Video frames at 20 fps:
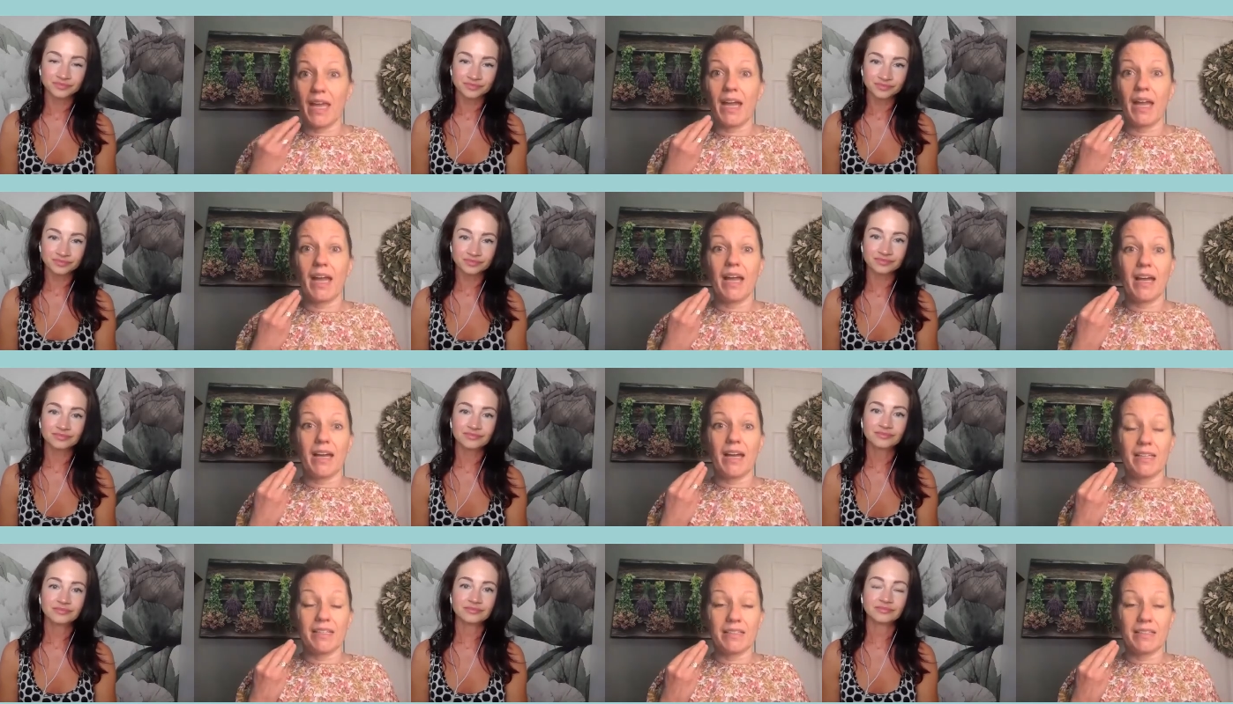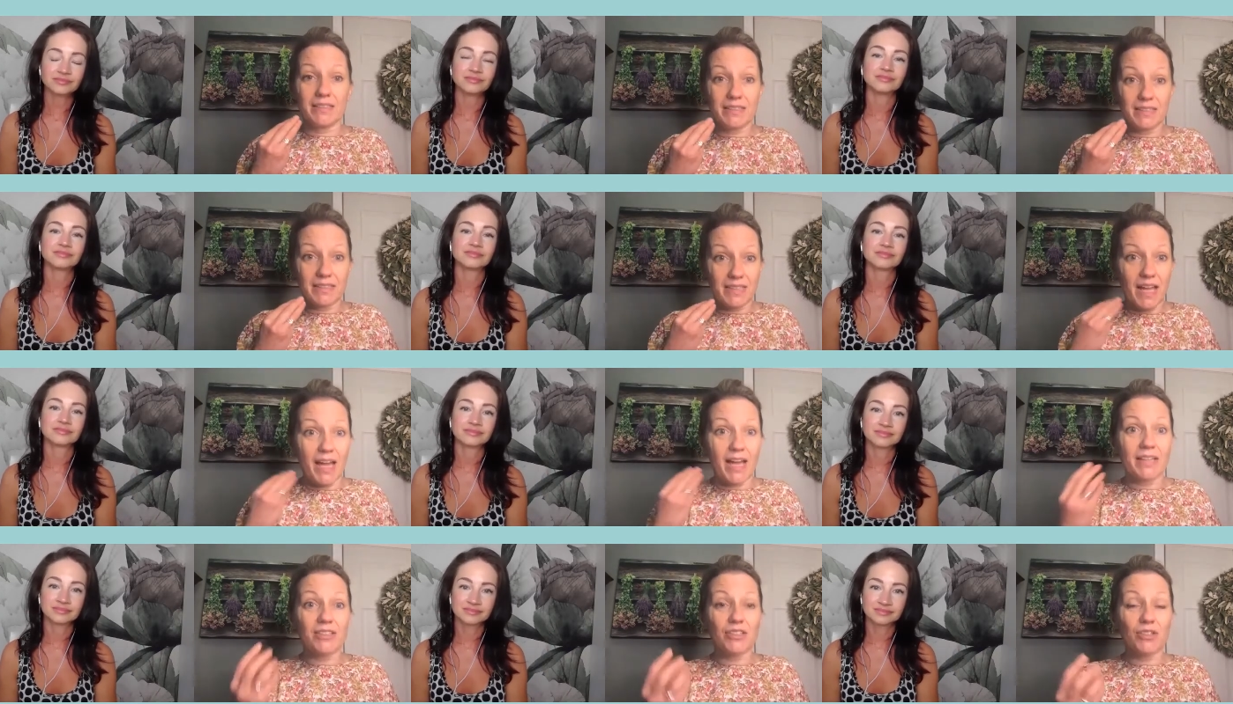Speaker 1: And
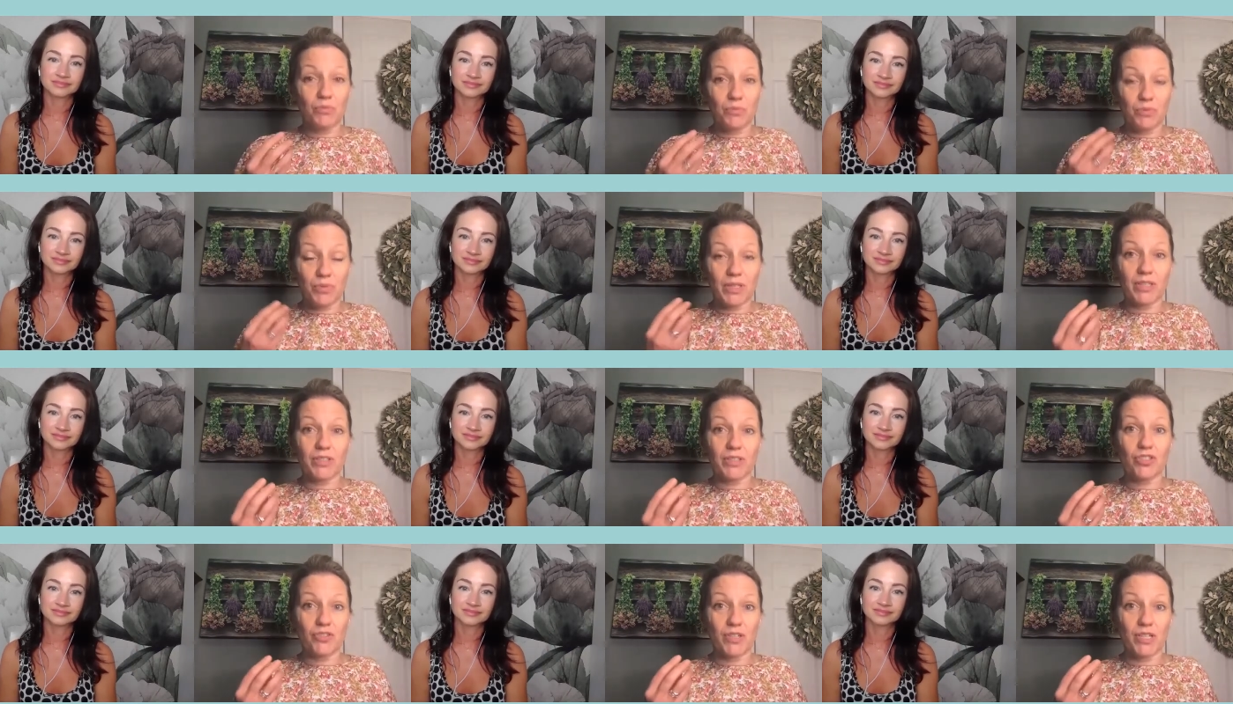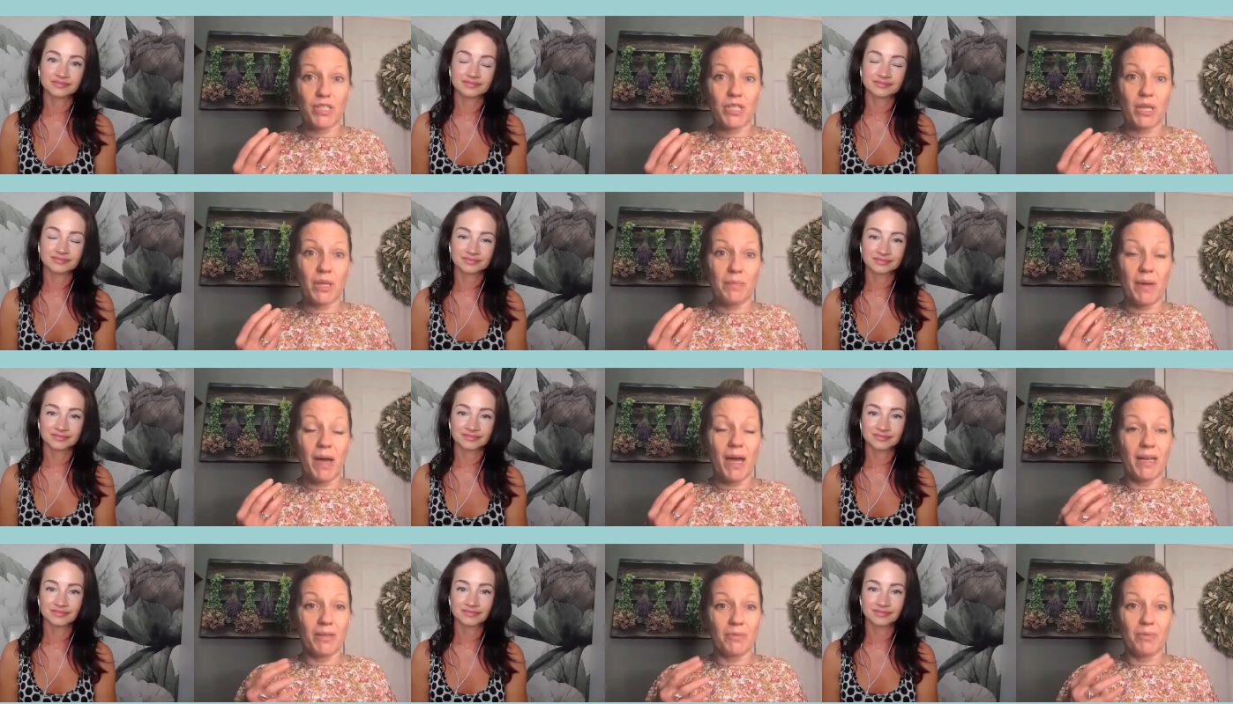that's a real stress on the
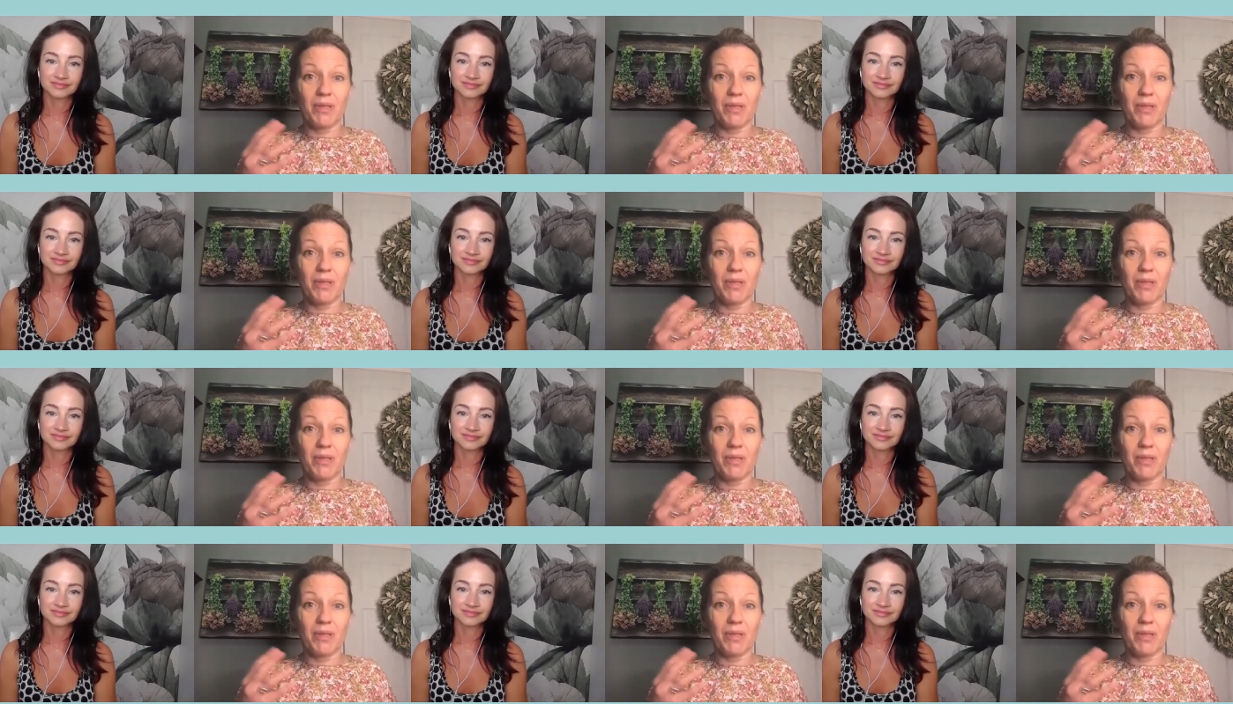body.